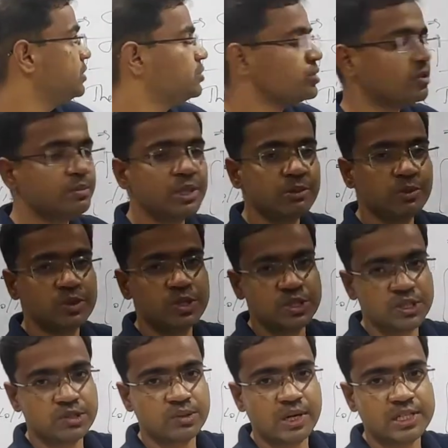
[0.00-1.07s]
you should be in
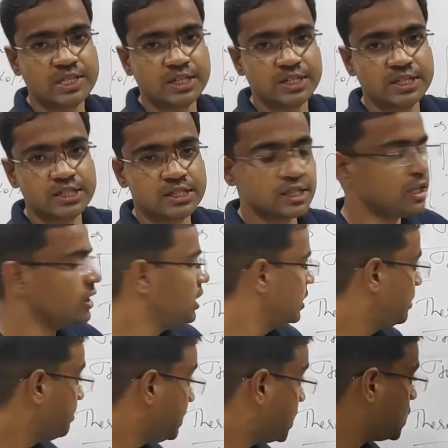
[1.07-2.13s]
position to answer this,
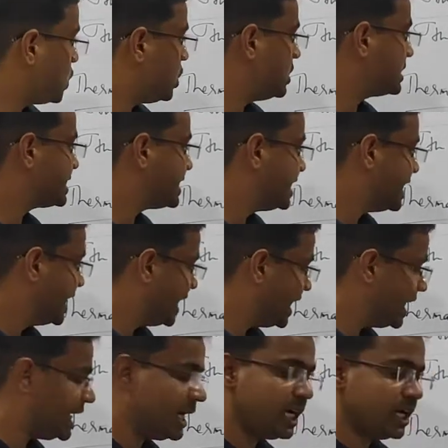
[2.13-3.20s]
because
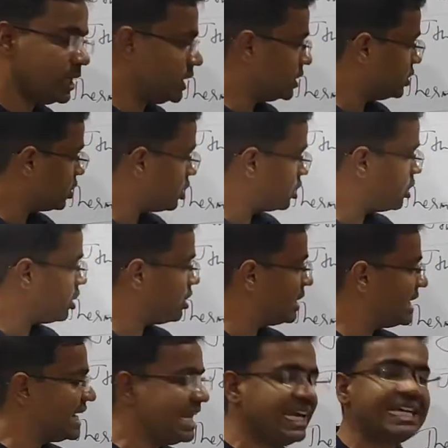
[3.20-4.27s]
here the
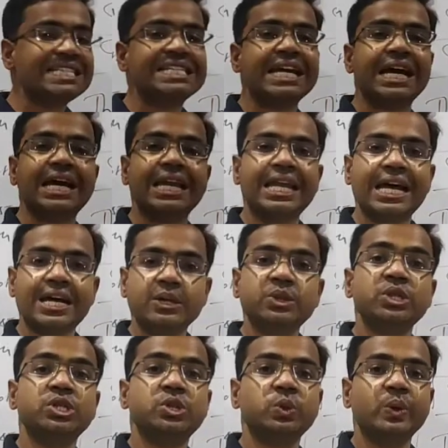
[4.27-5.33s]
rod is
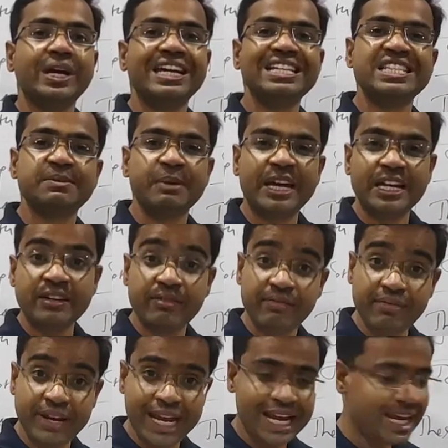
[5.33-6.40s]
allowed to expand
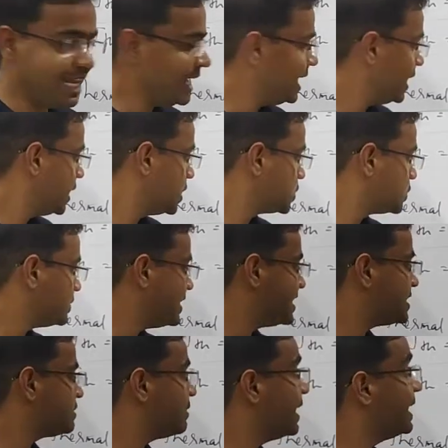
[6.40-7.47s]
freely, so
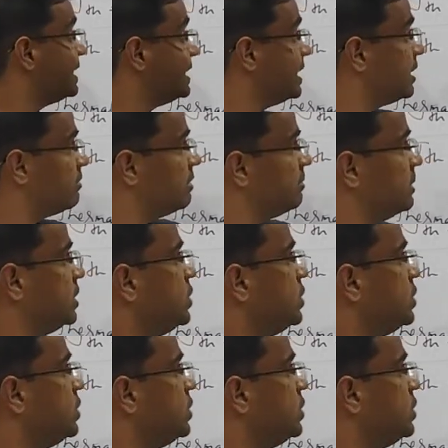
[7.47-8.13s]
that's why there will be